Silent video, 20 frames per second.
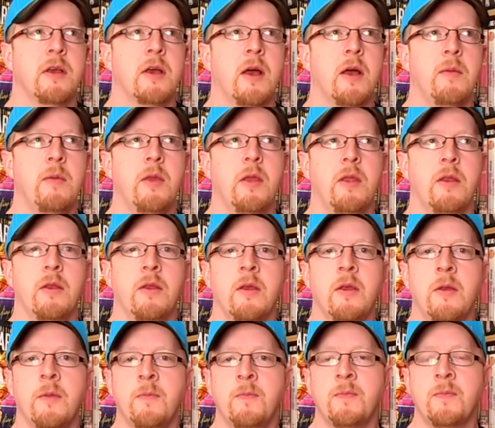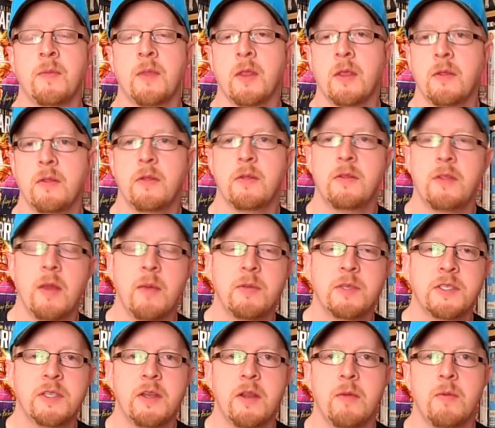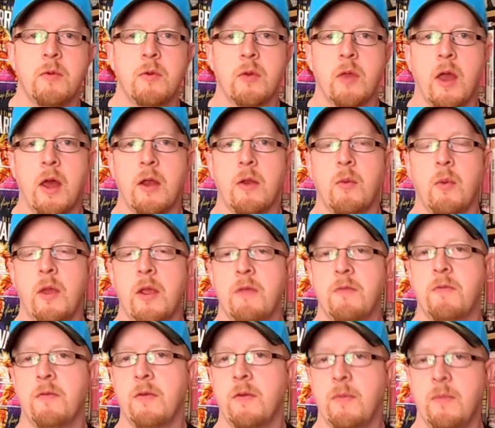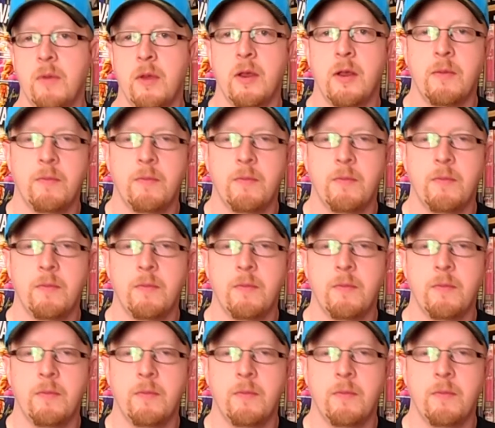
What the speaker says: I mean, WCW got away from